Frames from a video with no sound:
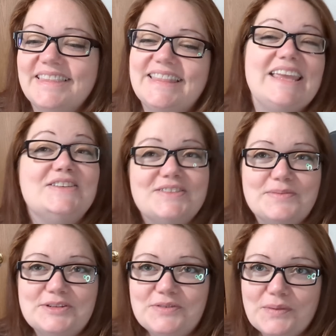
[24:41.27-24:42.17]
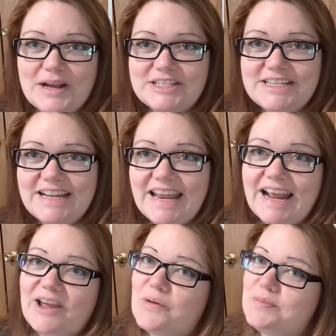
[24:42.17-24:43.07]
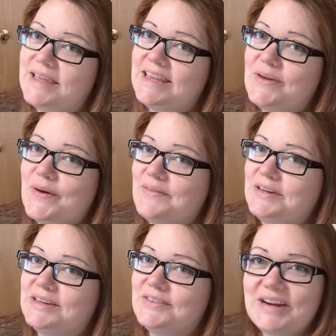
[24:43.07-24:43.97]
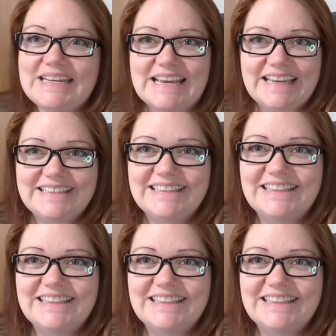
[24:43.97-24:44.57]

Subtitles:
Thank you so much for watching, and I hope that you have a great day.